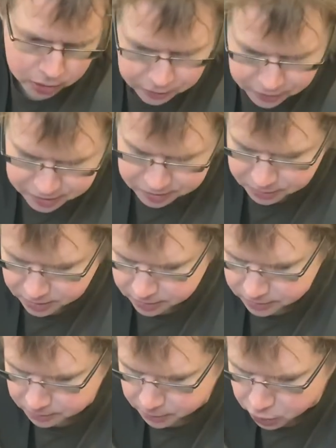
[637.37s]
of this
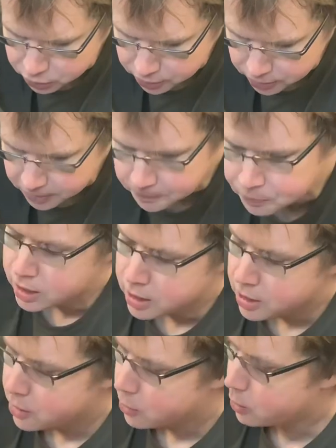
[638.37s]
uh, motor,
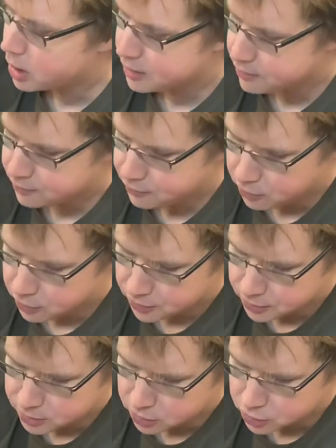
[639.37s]
one for the
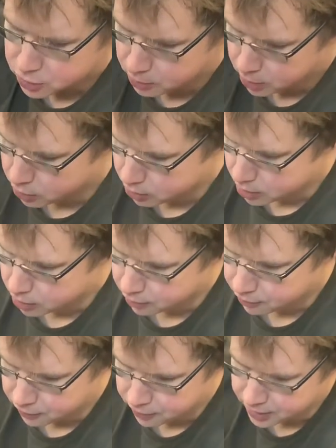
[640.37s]
control
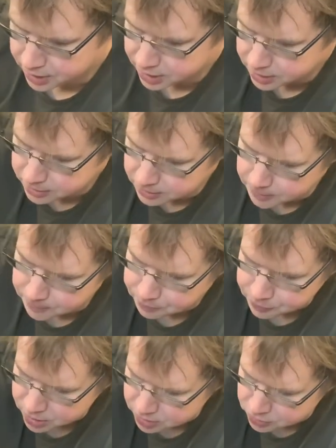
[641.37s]
of the
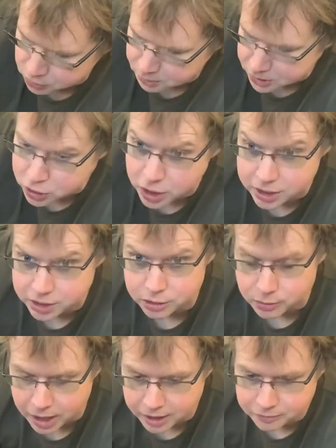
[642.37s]
um, supercharger
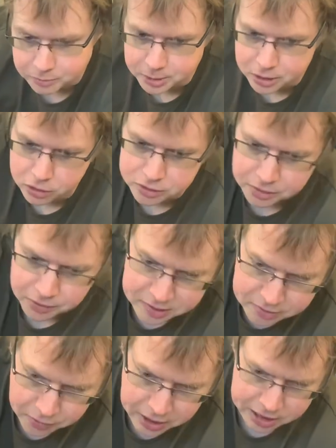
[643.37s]
drive because
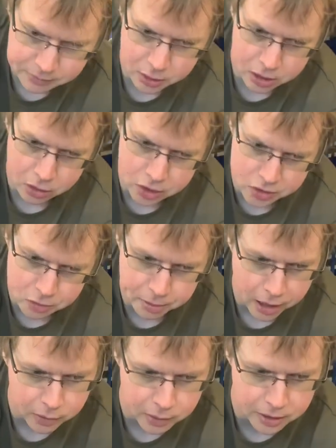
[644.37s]
this thing will also
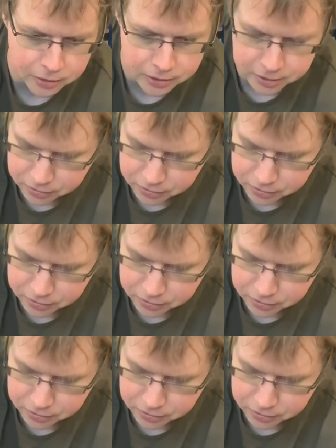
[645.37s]
power the,